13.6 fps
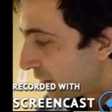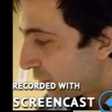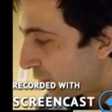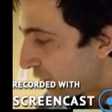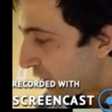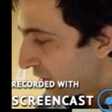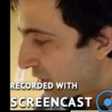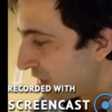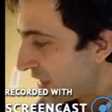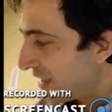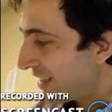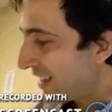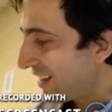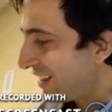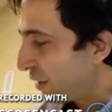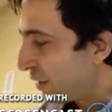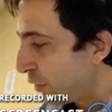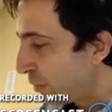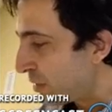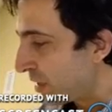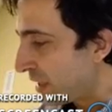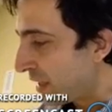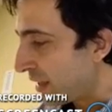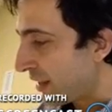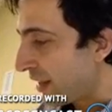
we still see that they're grouped together.